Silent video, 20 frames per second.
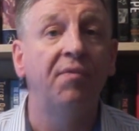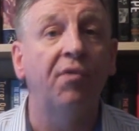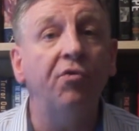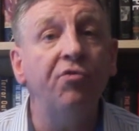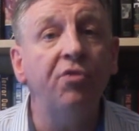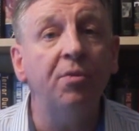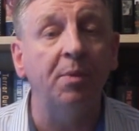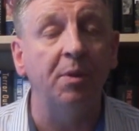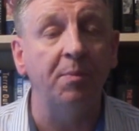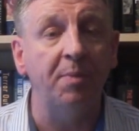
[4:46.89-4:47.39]

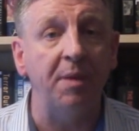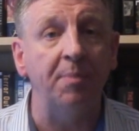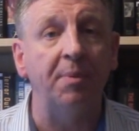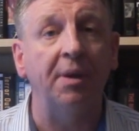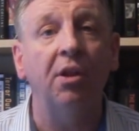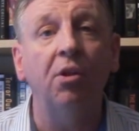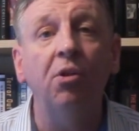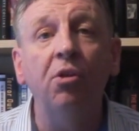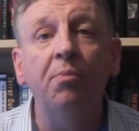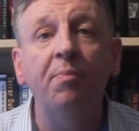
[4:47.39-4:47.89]
Vulnerable
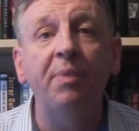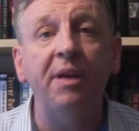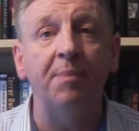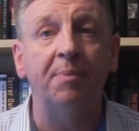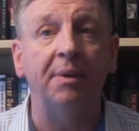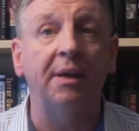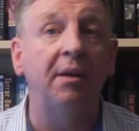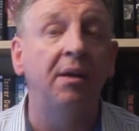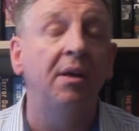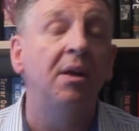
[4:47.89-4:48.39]
people, old
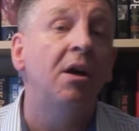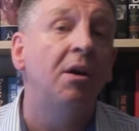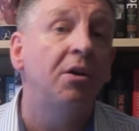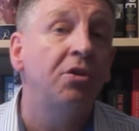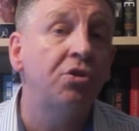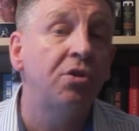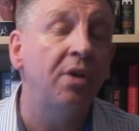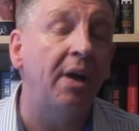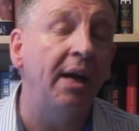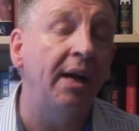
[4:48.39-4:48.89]
people,
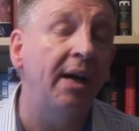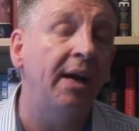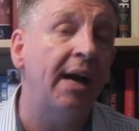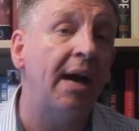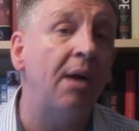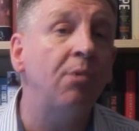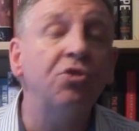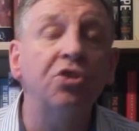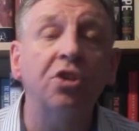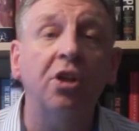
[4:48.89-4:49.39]

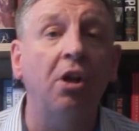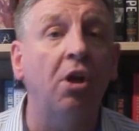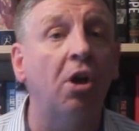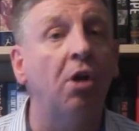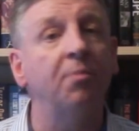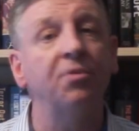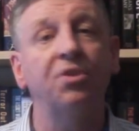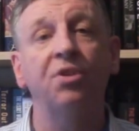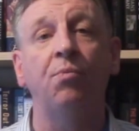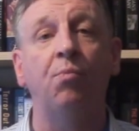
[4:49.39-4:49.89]
house
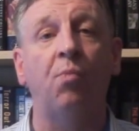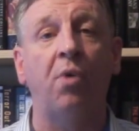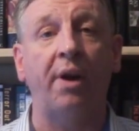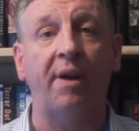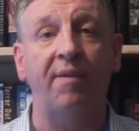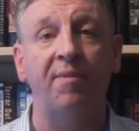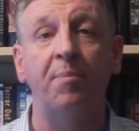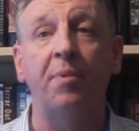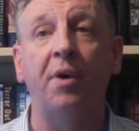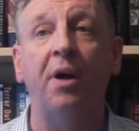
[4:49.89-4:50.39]
alarms and
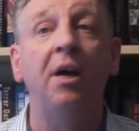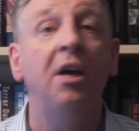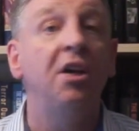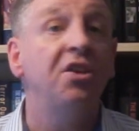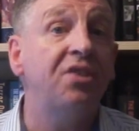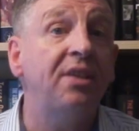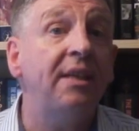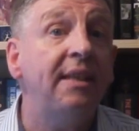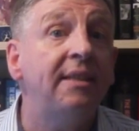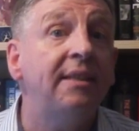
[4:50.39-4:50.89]
whatever, but
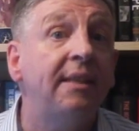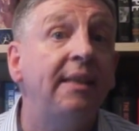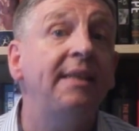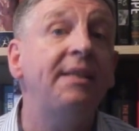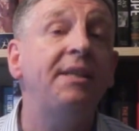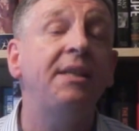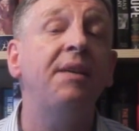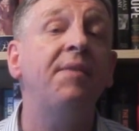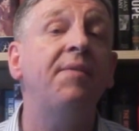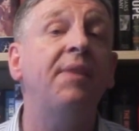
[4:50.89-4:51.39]

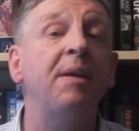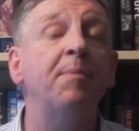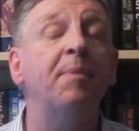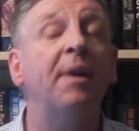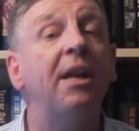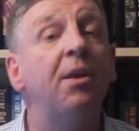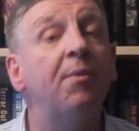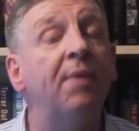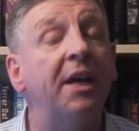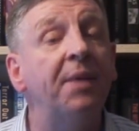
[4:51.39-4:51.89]
CCTV.
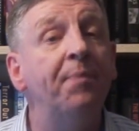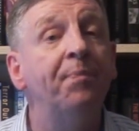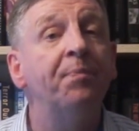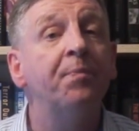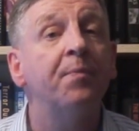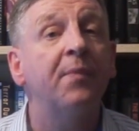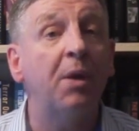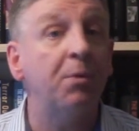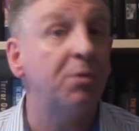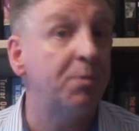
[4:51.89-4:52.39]
But anyway,
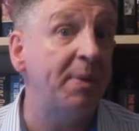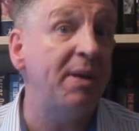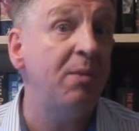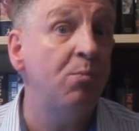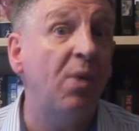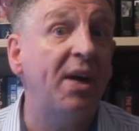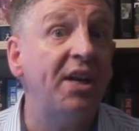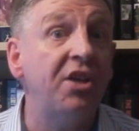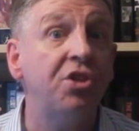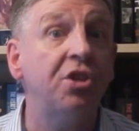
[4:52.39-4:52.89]
it's
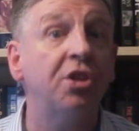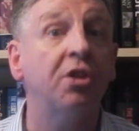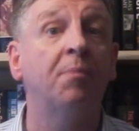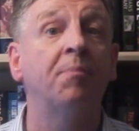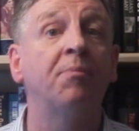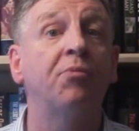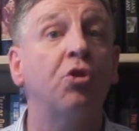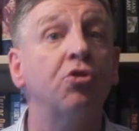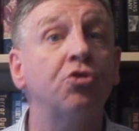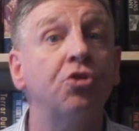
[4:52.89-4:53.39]
been wasted
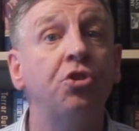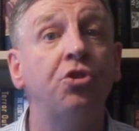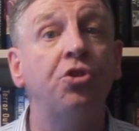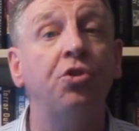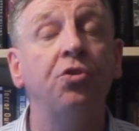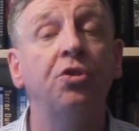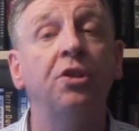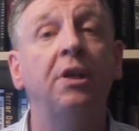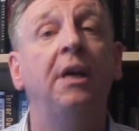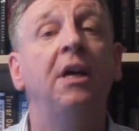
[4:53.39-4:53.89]
on
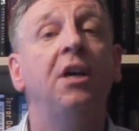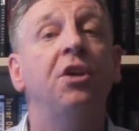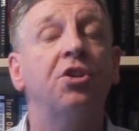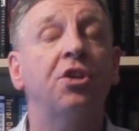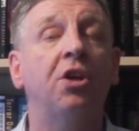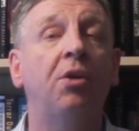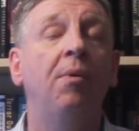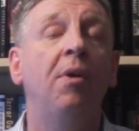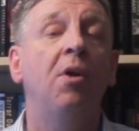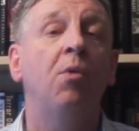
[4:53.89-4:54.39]
prostitutes.
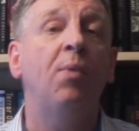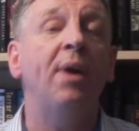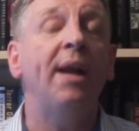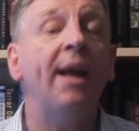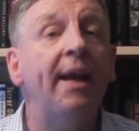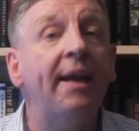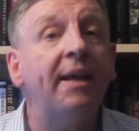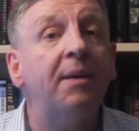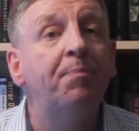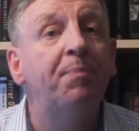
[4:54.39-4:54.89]
So
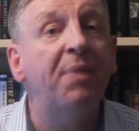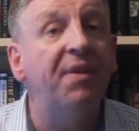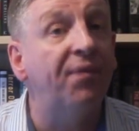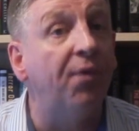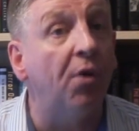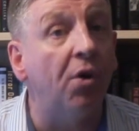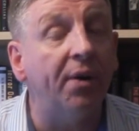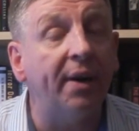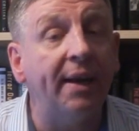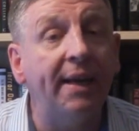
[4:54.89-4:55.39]

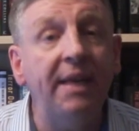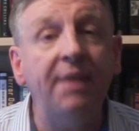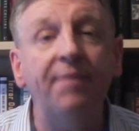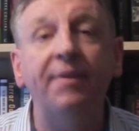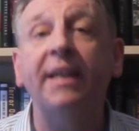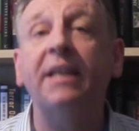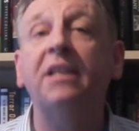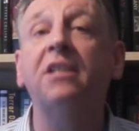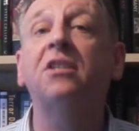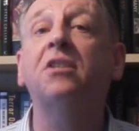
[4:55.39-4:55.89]
before I
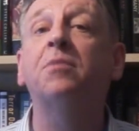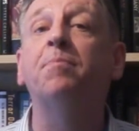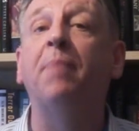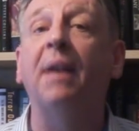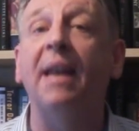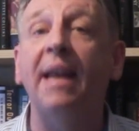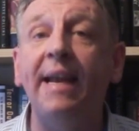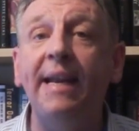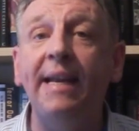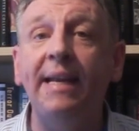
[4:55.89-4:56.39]
even
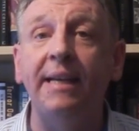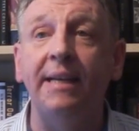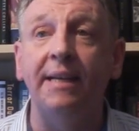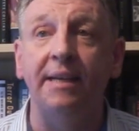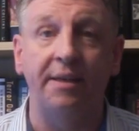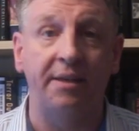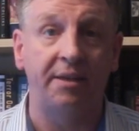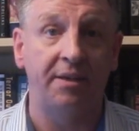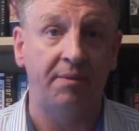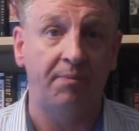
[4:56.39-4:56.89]

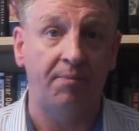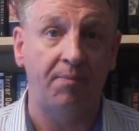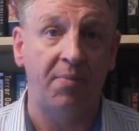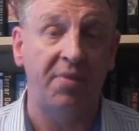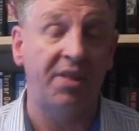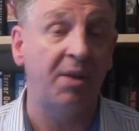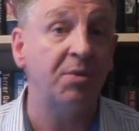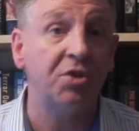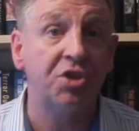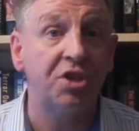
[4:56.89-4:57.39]
explained,
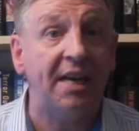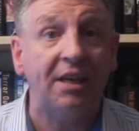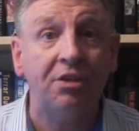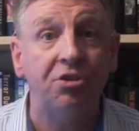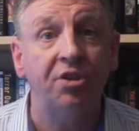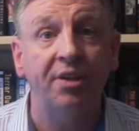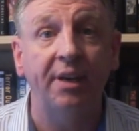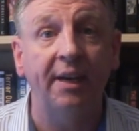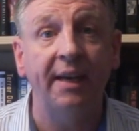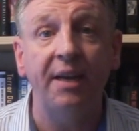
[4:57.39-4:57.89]
they were
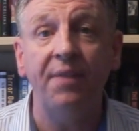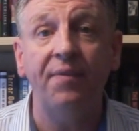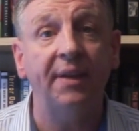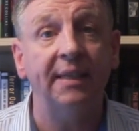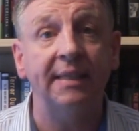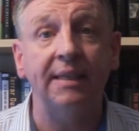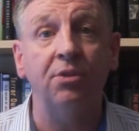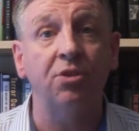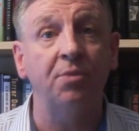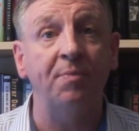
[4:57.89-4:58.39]
snatching a
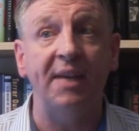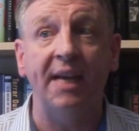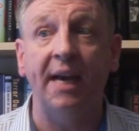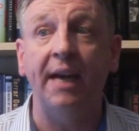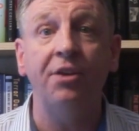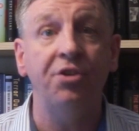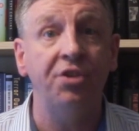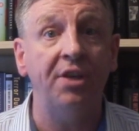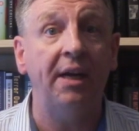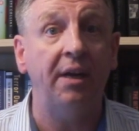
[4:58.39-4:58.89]
leaflet out of my
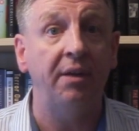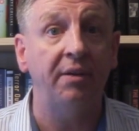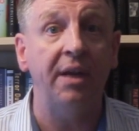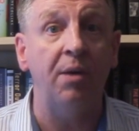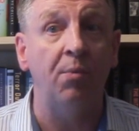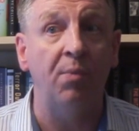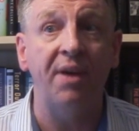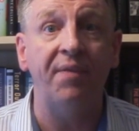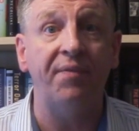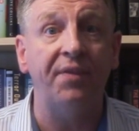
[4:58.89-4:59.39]
hand.
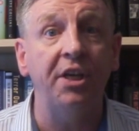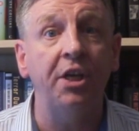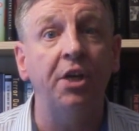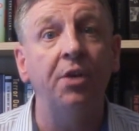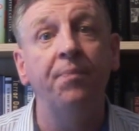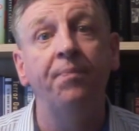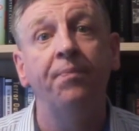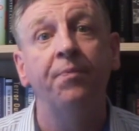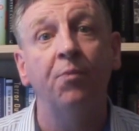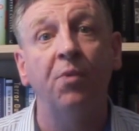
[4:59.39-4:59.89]
Yeah, we're for
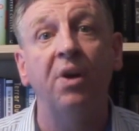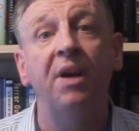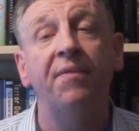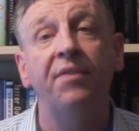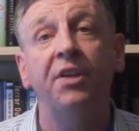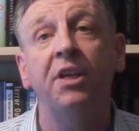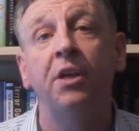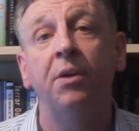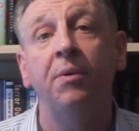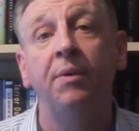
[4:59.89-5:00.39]

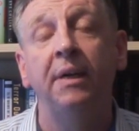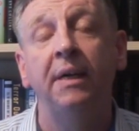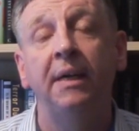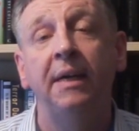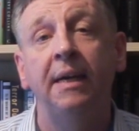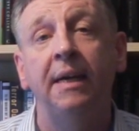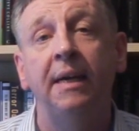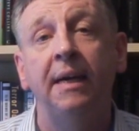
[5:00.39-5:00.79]
you.